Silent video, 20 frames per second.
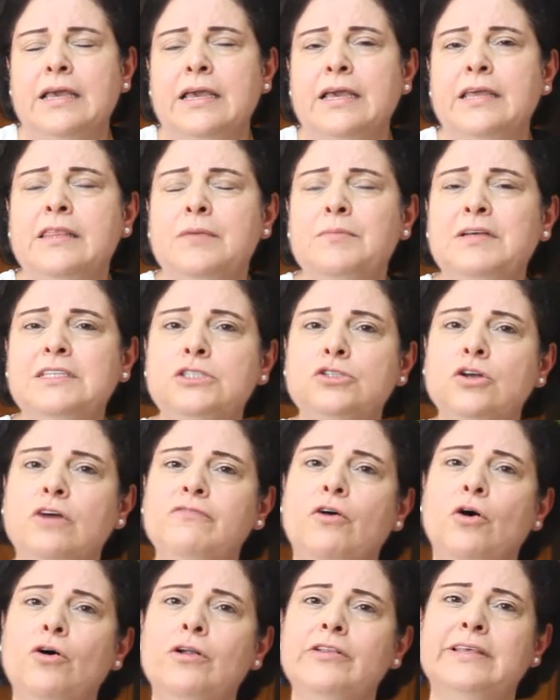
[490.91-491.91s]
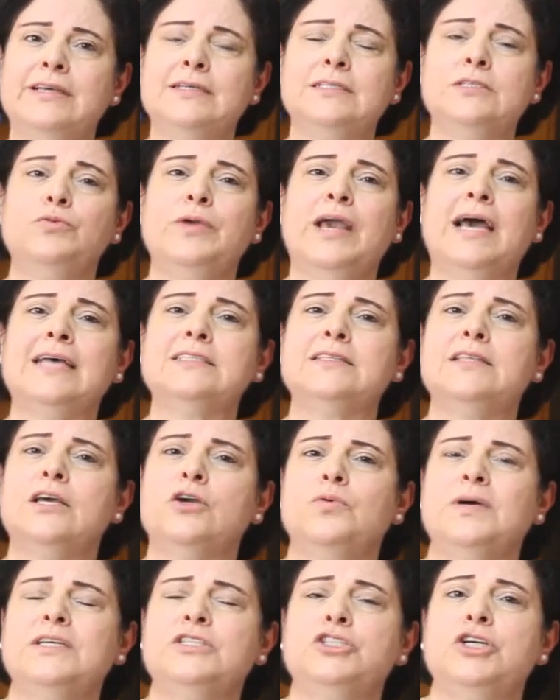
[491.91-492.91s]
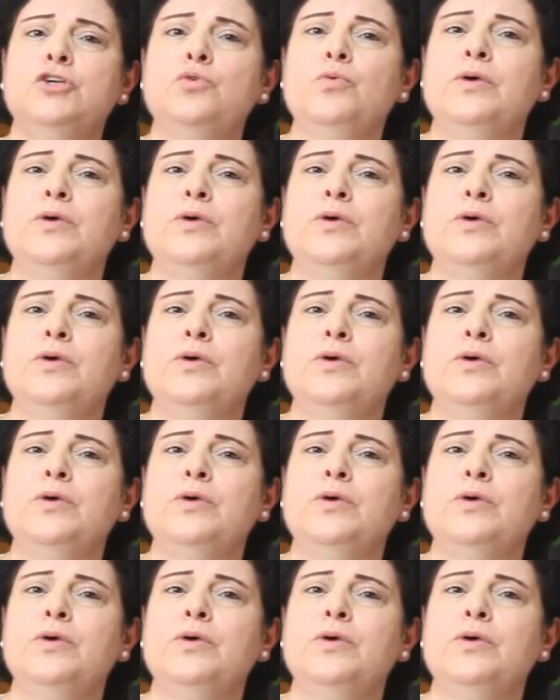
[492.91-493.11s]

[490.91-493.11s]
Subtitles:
In the midst of all this, we ask the question,